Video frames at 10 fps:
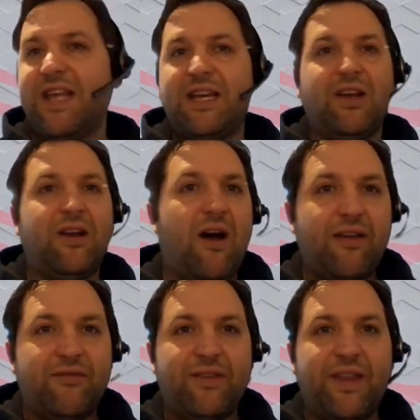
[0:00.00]
then you're
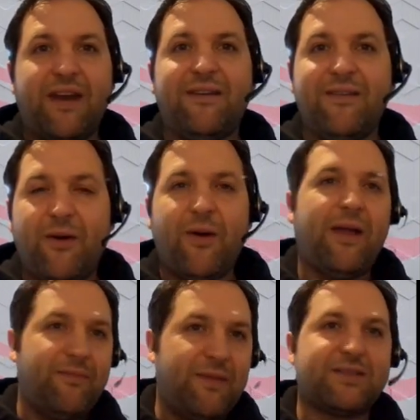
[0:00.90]
live, and then, oh,
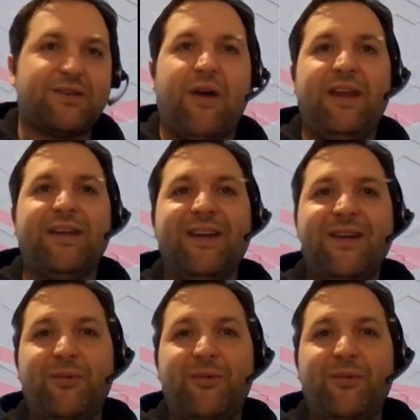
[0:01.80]
hey, that's great,